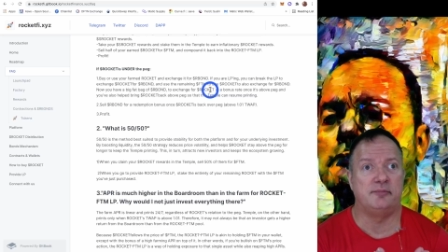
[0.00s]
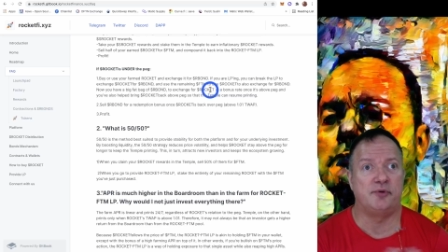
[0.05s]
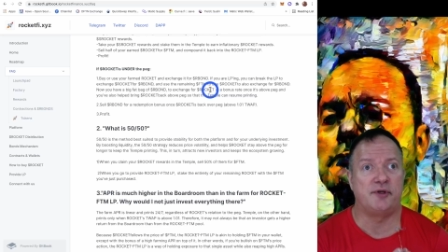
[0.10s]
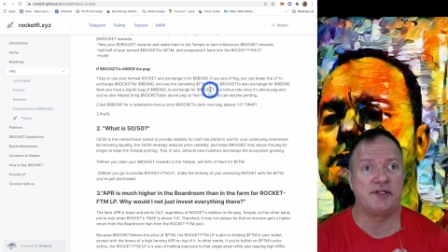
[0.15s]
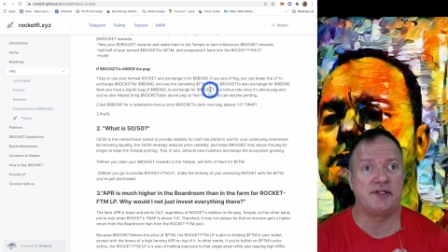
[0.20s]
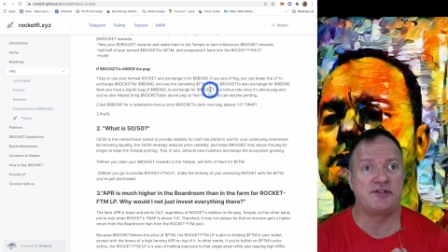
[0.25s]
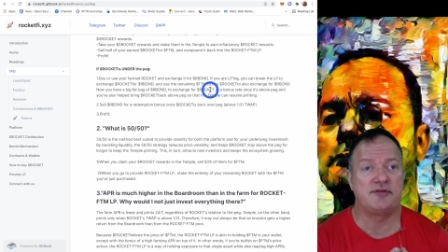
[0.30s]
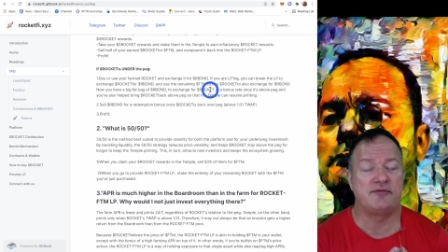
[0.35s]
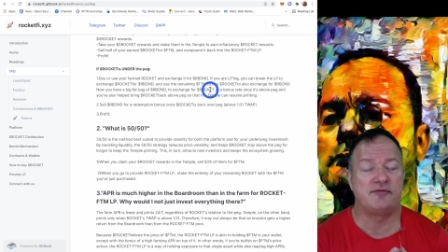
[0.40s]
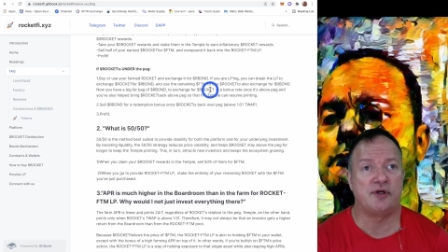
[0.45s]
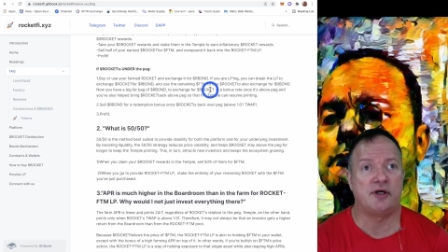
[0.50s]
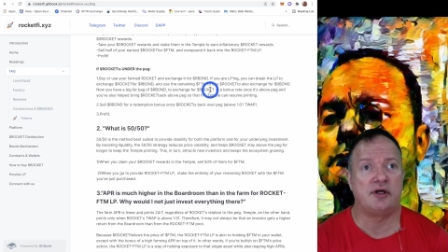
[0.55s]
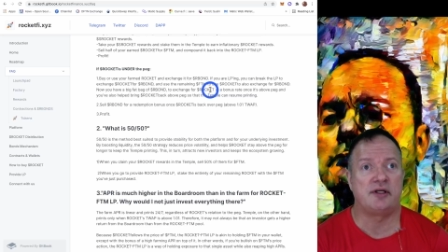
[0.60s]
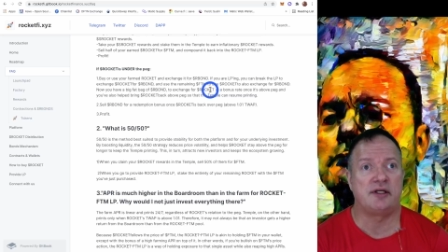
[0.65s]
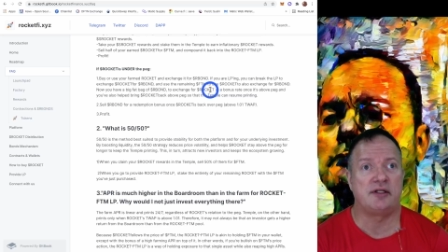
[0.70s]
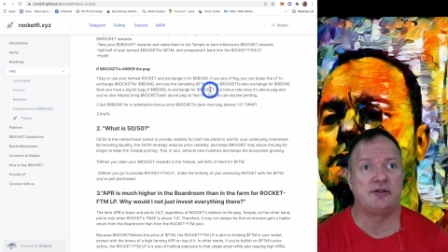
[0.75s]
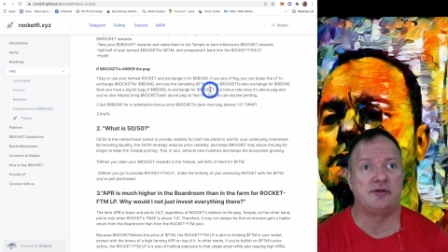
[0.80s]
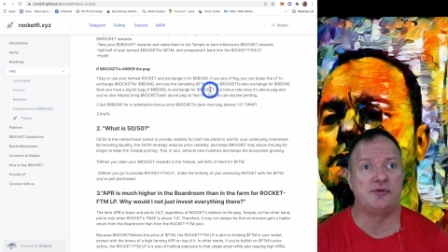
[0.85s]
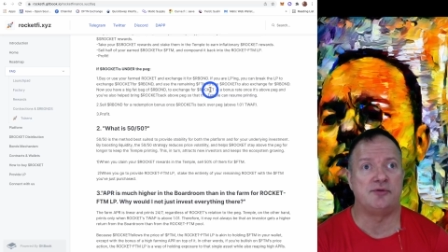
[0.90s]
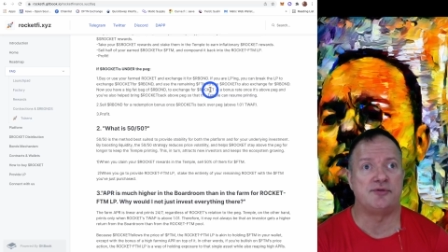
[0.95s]
price of
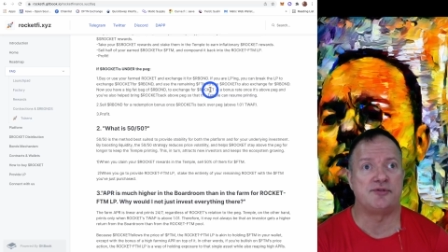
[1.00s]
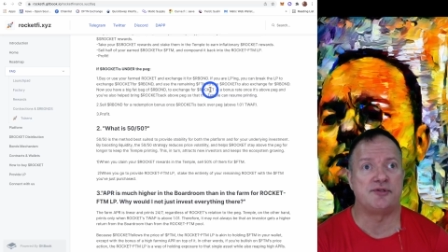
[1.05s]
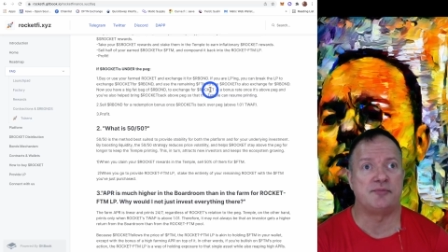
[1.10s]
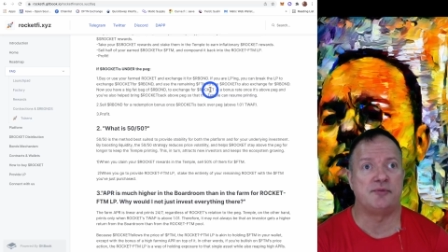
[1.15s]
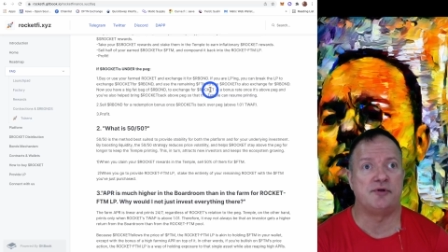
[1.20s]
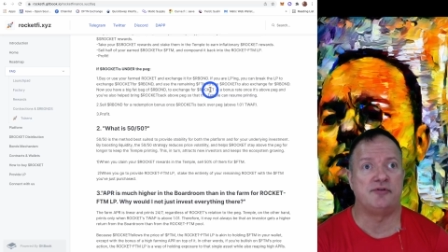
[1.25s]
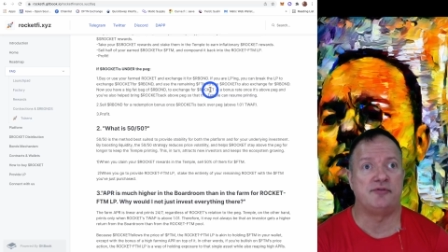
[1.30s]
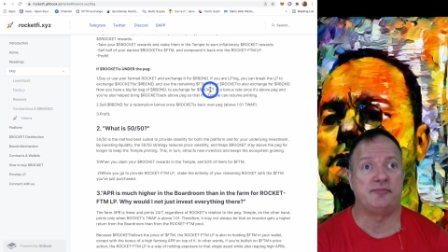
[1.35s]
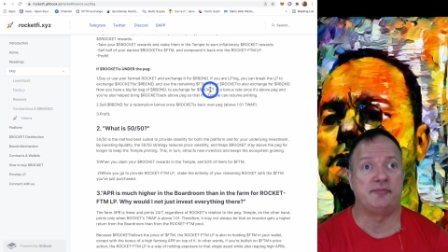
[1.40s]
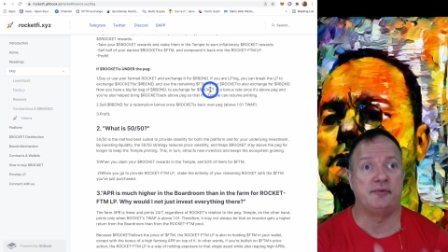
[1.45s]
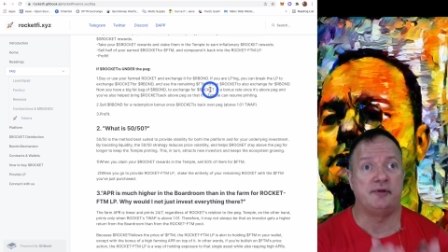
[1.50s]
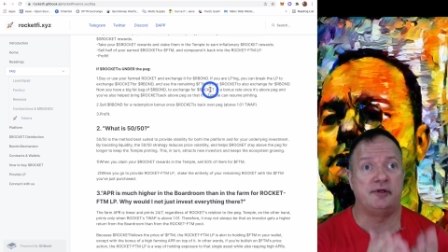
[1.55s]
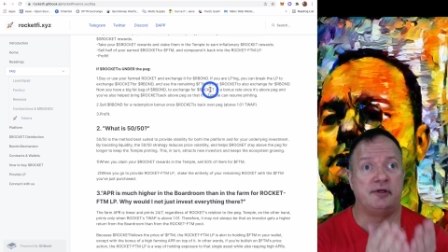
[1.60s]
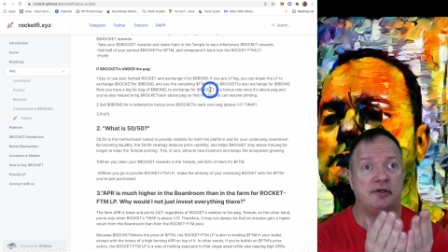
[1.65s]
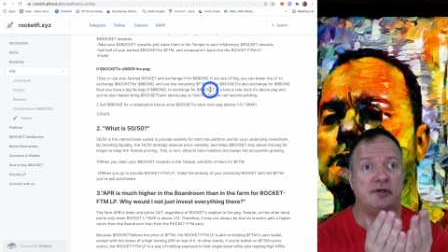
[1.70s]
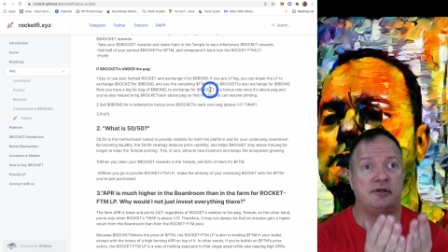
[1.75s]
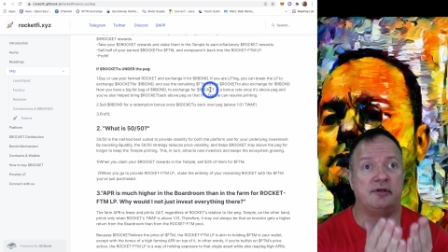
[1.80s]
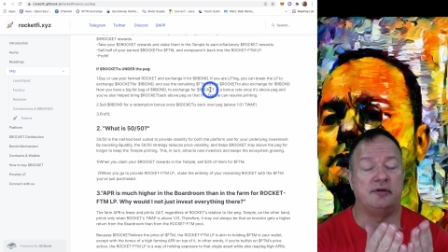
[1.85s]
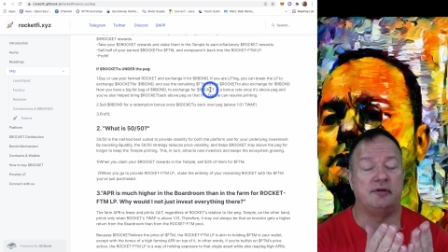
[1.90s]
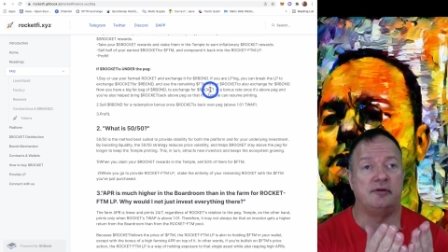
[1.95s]
Rocket goes above
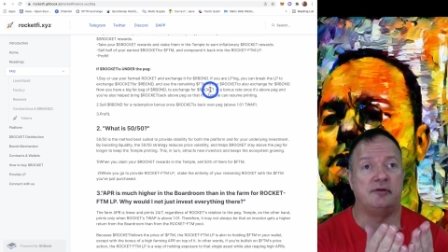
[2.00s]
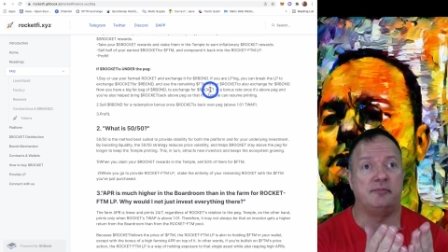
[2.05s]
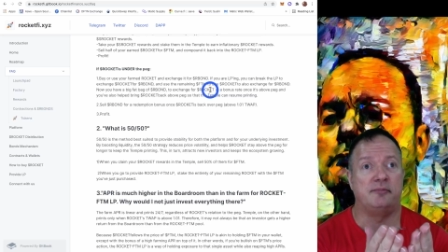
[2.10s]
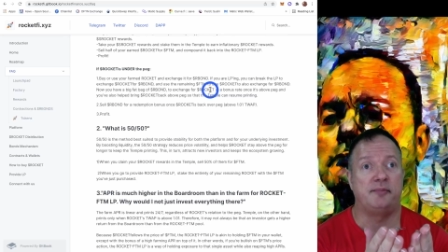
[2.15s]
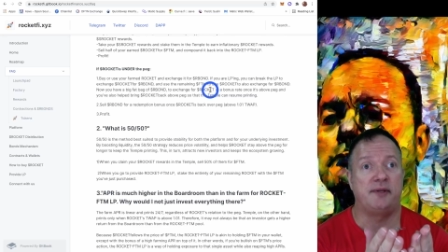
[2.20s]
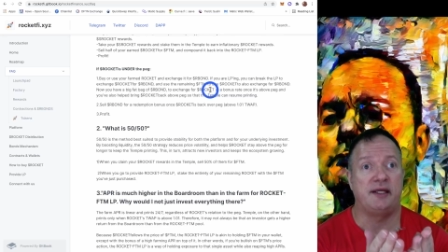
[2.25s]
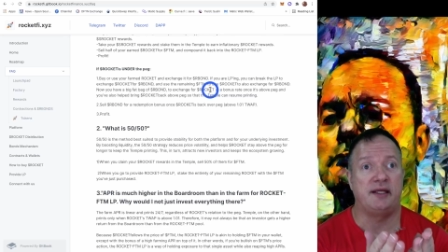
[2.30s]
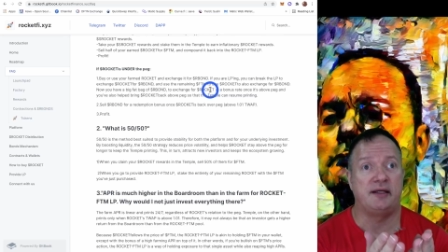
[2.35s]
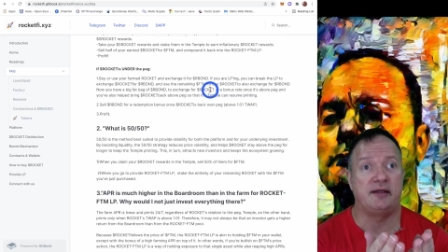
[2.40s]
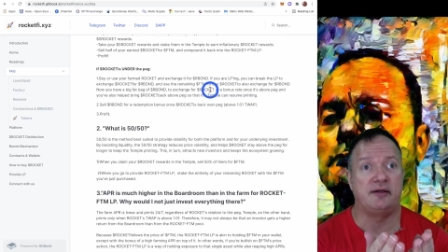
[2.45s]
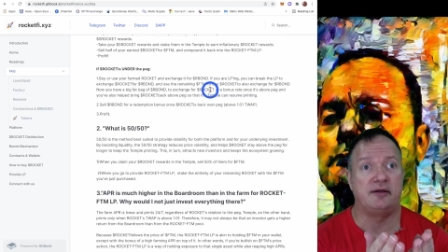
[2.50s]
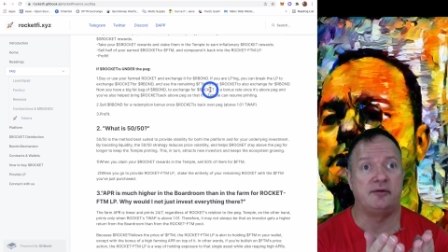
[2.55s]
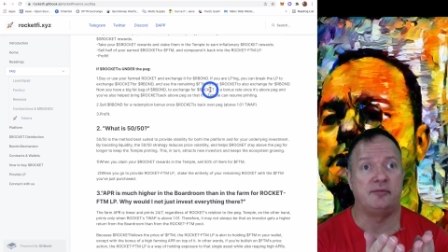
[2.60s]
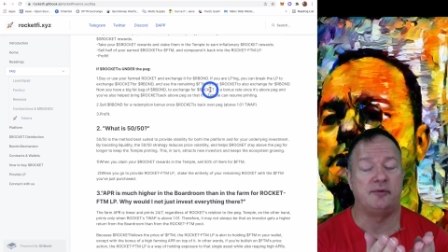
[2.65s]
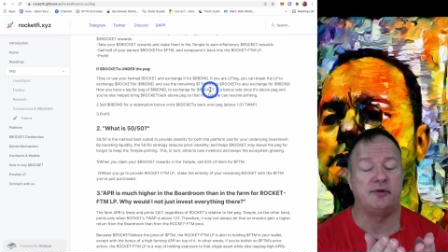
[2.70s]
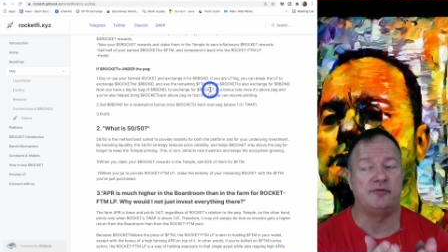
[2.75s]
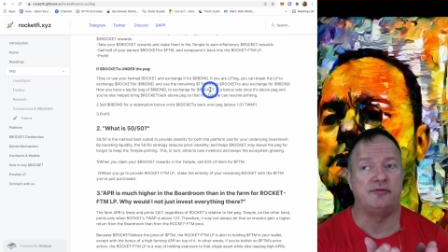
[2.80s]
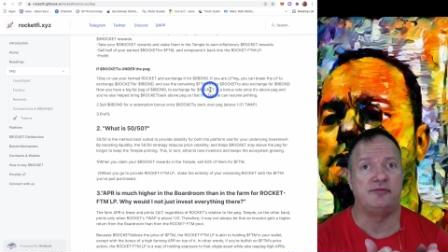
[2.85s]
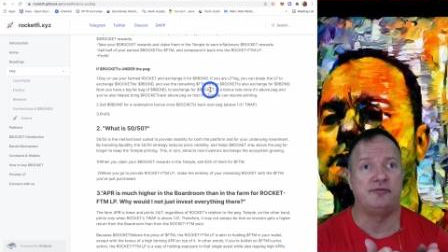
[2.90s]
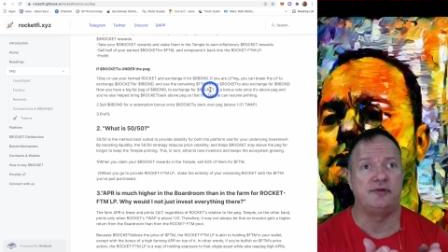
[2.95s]
peg,
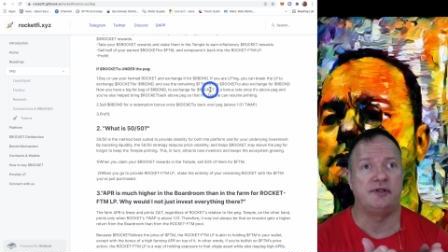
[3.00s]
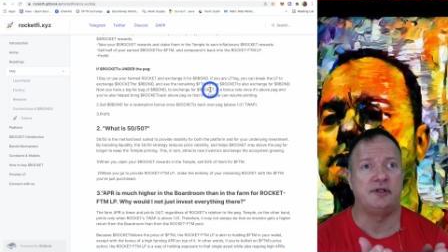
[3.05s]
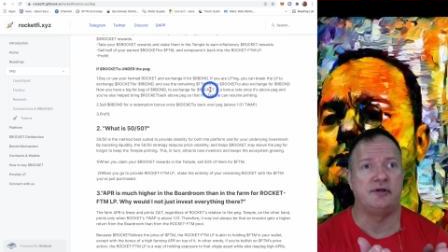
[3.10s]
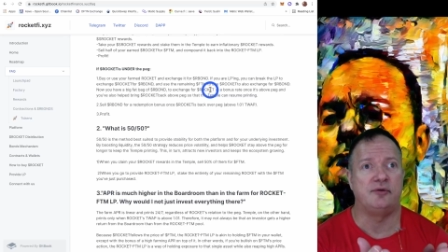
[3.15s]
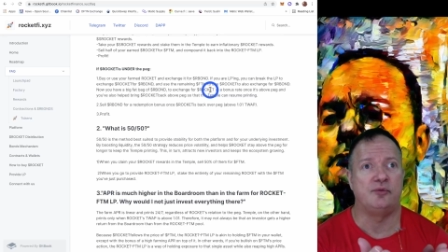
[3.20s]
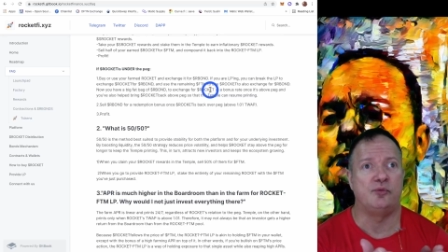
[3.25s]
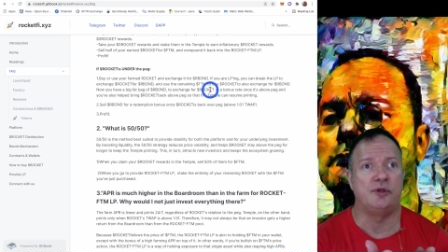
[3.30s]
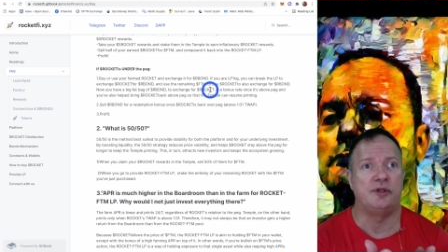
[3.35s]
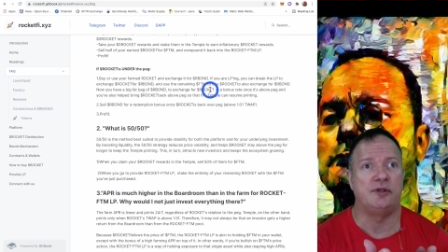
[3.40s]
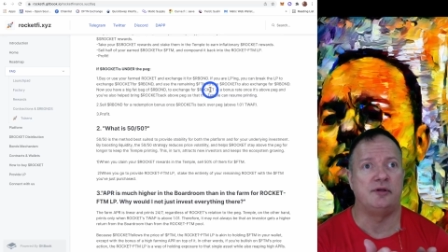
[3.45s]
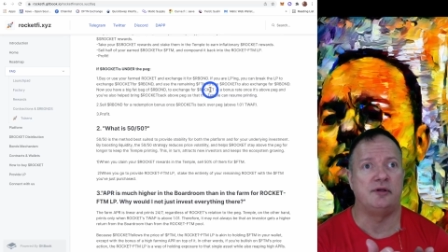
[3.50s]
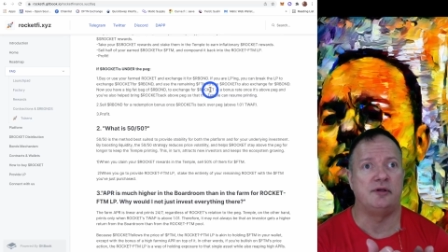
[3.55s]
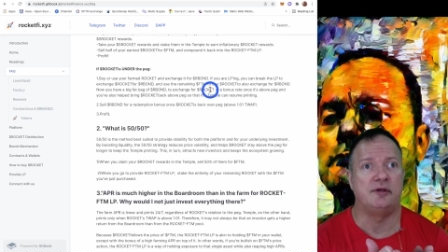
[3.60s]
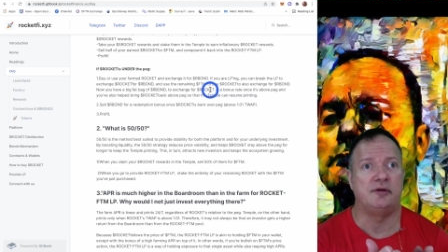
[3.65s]
above one